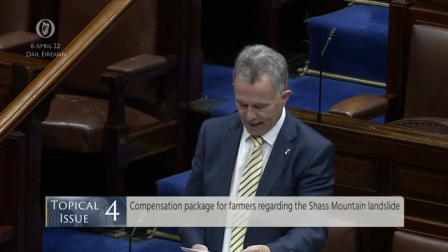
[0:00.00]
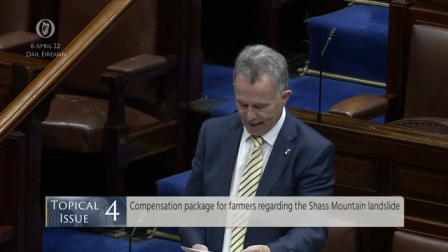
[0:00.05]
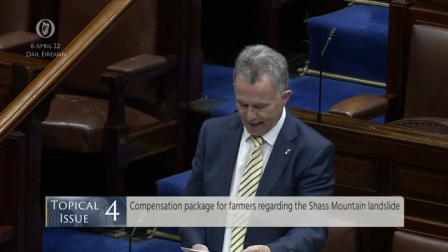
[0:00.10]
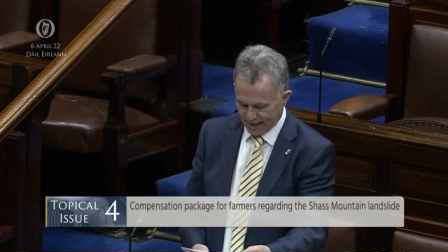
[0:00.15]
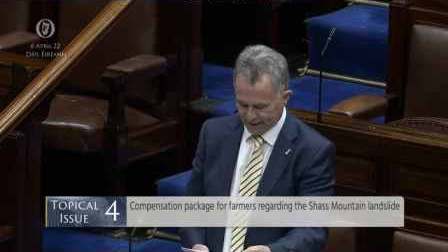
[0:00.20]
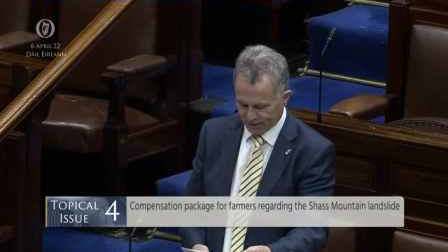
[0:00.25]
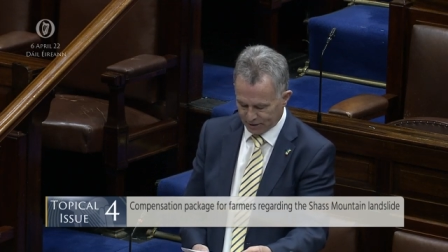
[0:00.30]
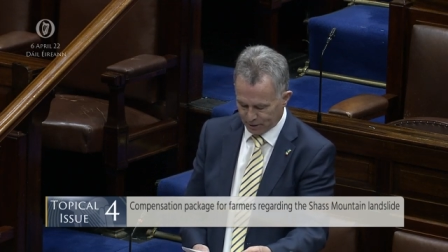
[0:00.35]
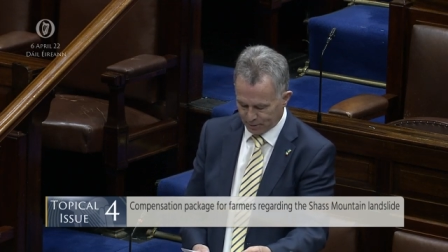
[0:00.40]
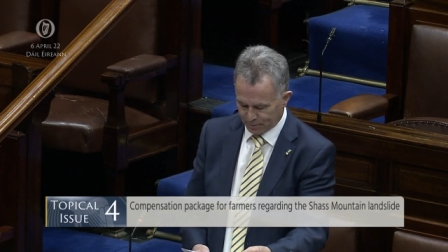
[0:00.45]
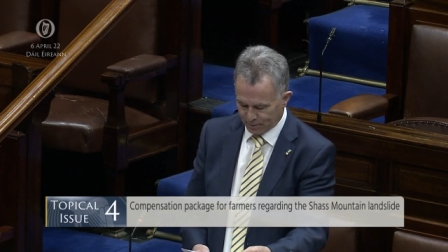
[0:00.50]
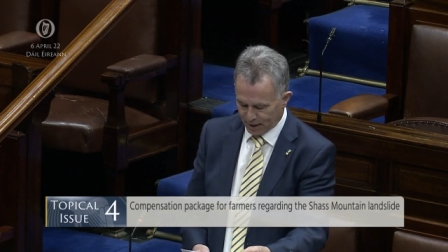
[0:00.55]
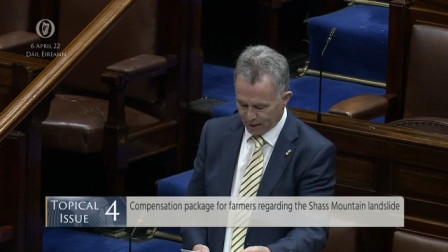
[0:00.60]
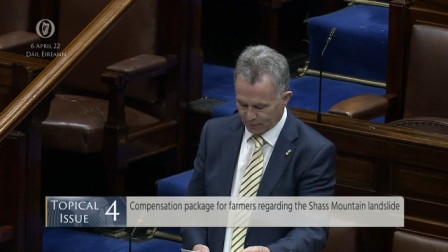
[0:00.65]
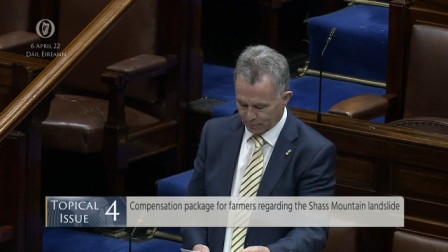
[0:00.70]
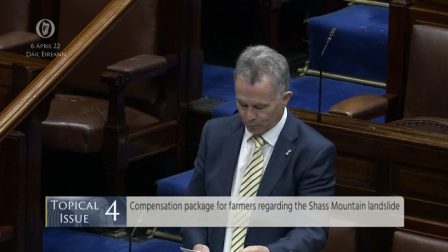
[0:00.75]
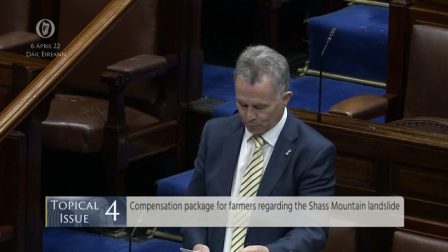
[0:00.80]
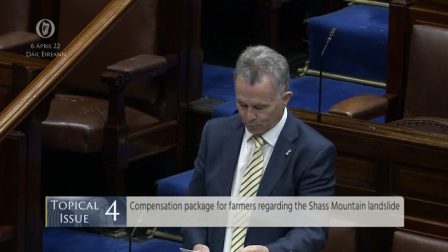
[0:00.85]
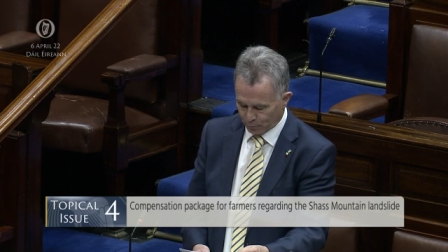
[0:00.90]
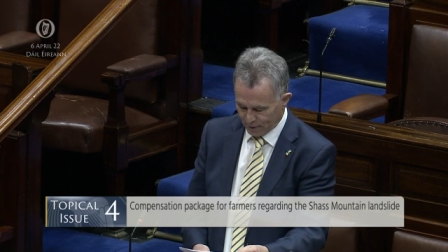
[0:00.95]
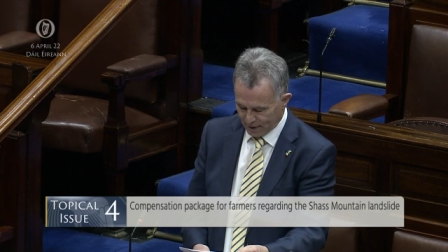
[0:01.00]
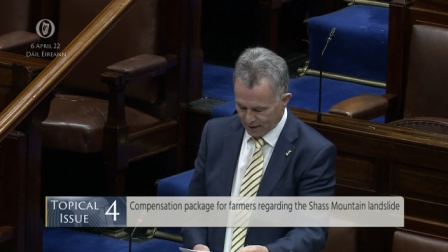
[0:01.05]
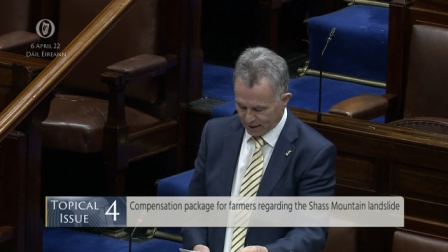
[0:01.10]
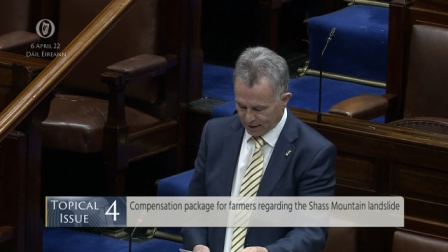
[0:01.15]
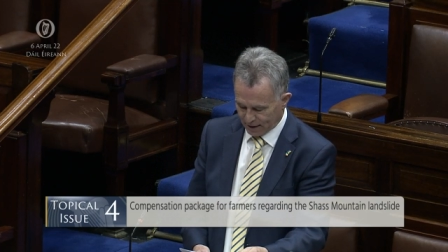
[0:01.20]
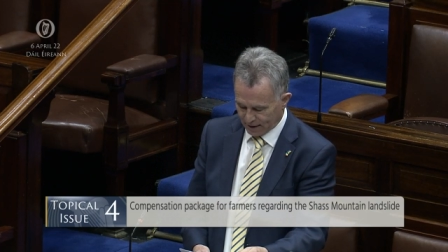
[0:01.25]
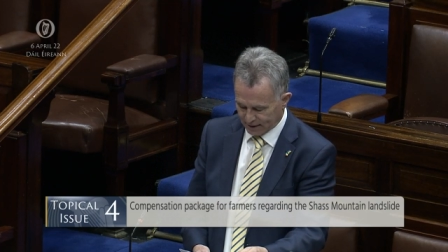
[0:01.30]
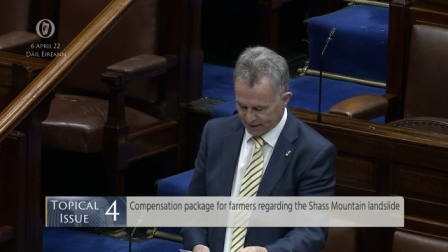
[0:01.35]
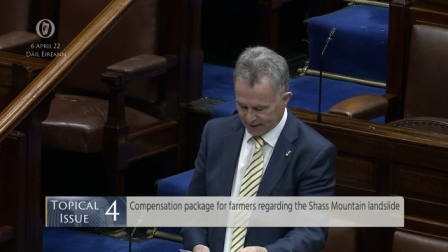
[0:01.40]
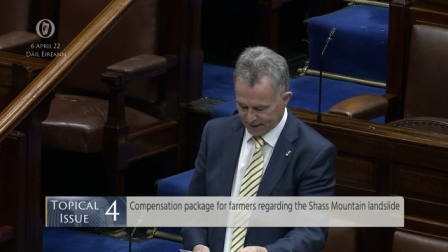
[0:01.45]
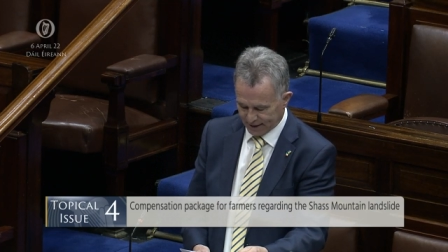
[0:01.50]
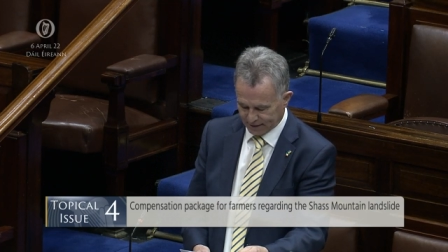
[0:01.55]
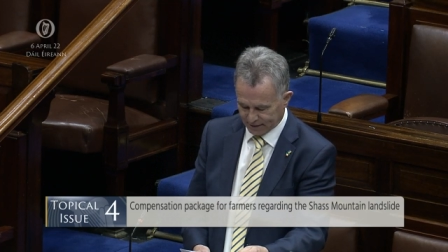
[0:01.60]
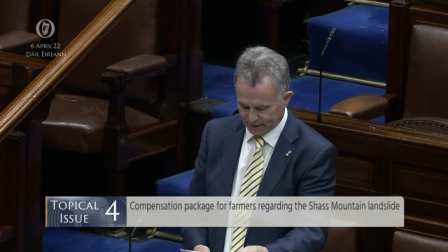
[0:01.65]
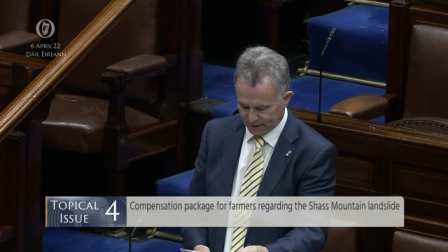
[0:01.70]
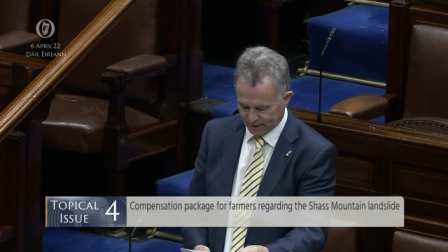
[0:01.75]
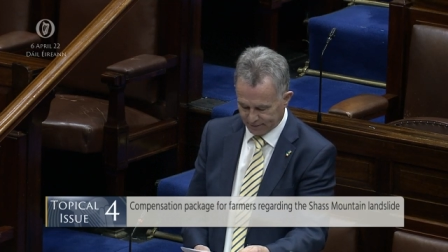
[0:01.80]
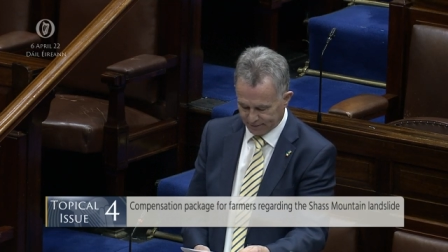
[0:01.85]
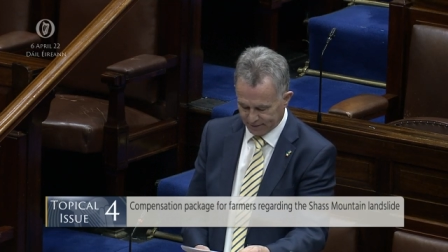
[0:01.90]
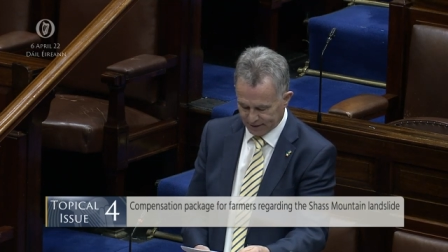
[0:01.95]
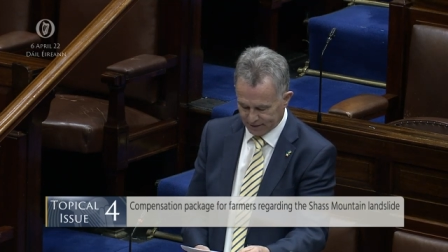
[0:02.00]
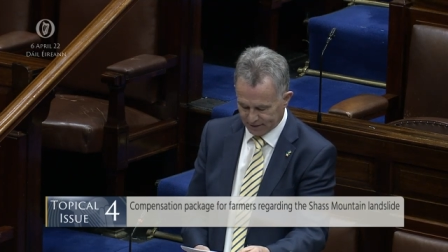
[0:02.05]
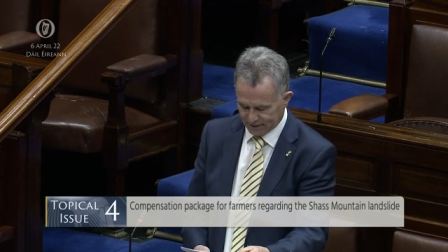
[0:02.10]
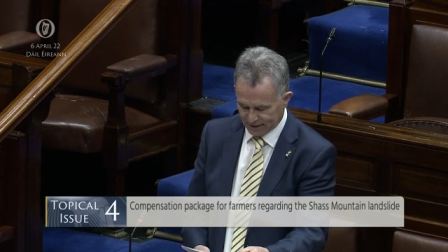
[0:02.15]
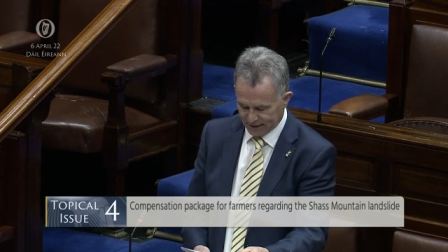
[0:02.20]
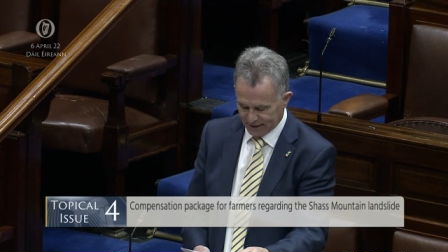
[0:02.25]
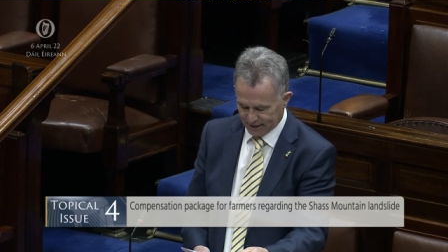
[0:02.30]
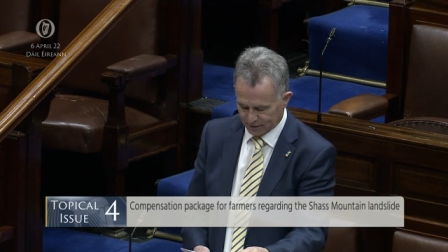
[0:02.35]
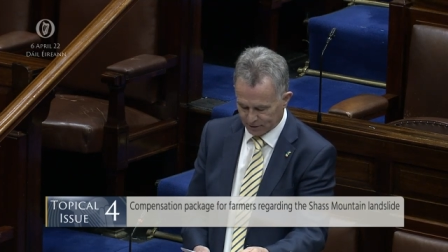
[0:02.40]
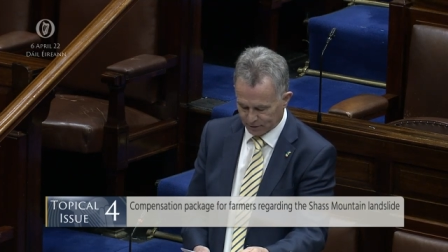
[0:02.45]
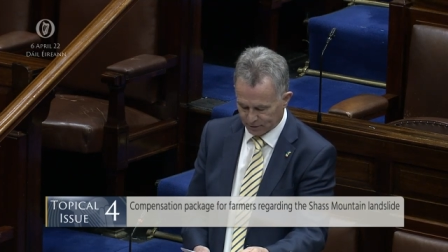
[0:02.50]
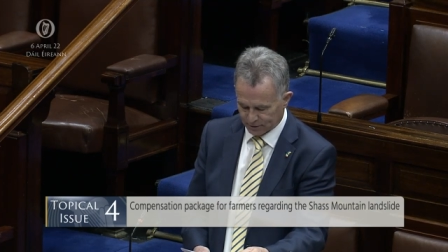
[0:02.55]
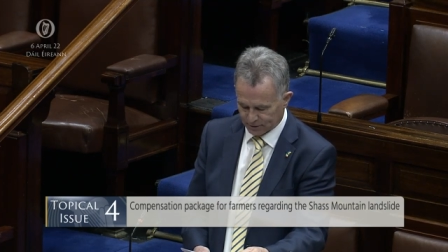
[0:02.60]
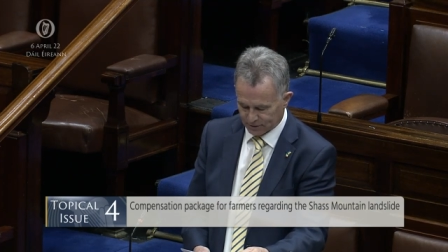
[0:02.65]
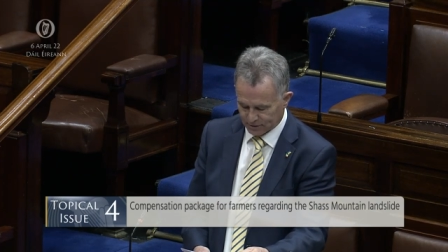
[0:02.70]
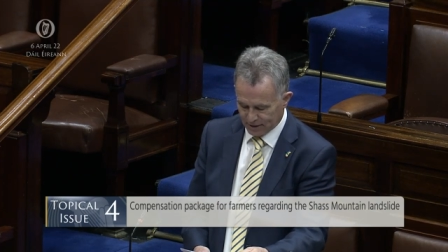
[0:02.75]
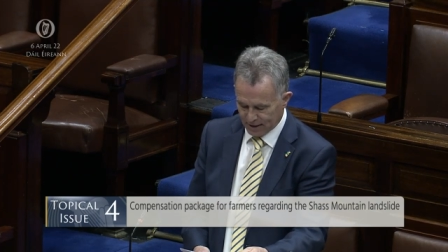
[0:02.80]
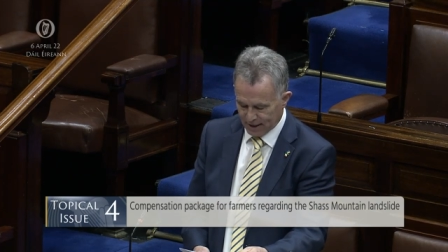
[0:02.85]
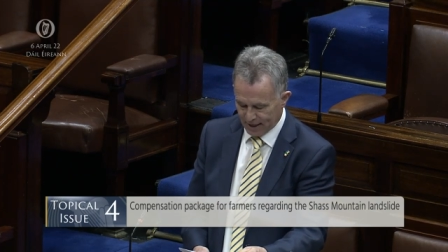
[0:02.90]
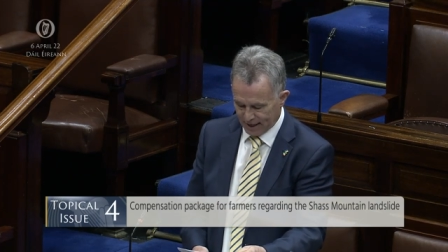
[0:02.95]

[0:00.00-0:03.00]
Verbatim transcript: and the Department will contact the affected landowners